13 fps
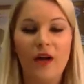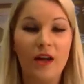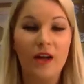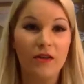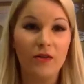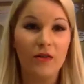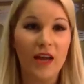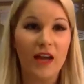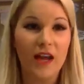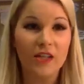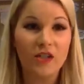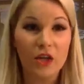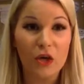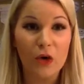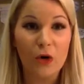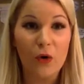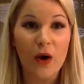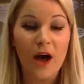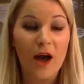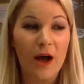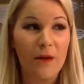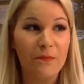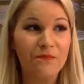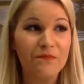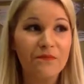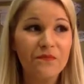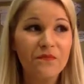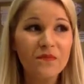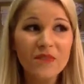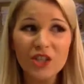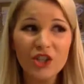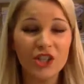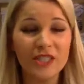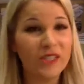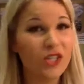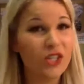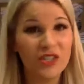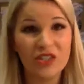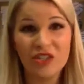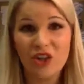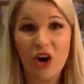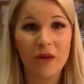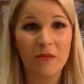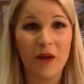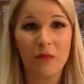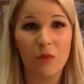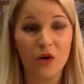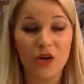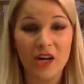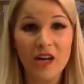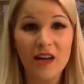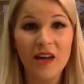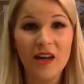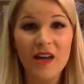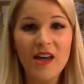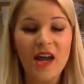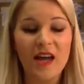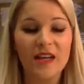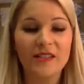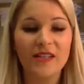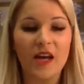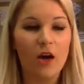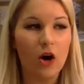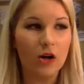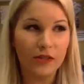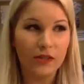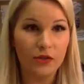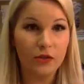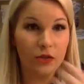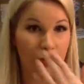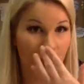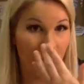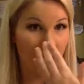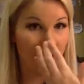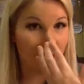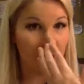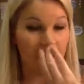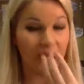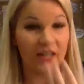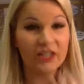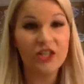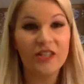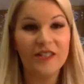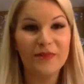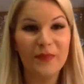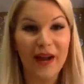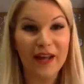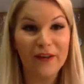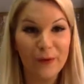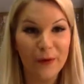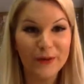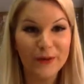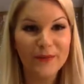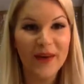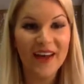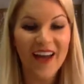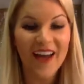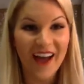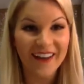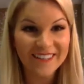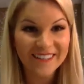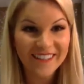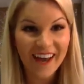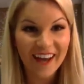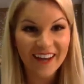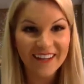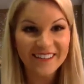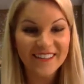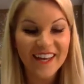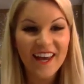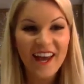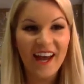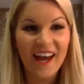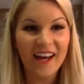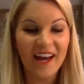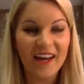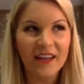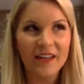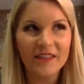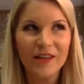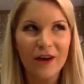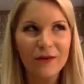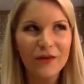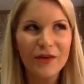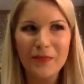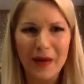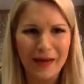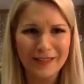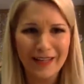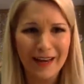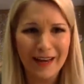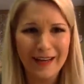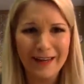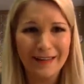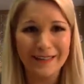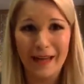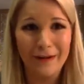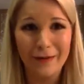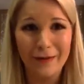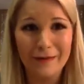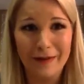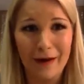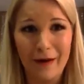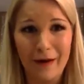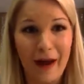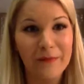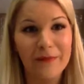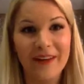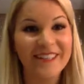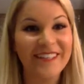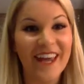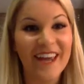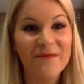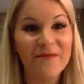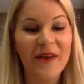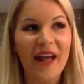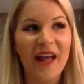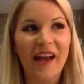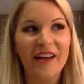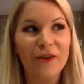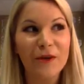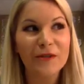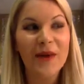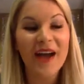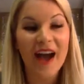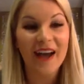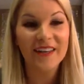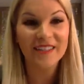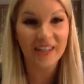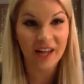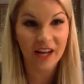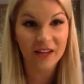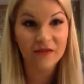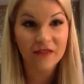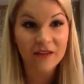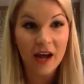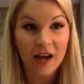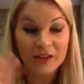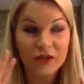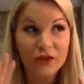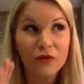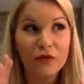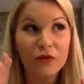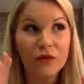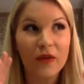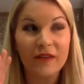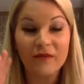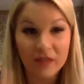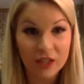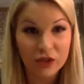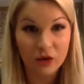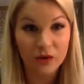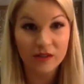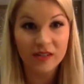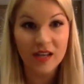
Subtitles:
another thing I do, just to start my morning, is I also do the affirmations, but I close my eyes, guys, and it's not really meditating because I don't even know how to meditate, but I close my eyes and I do like visuals.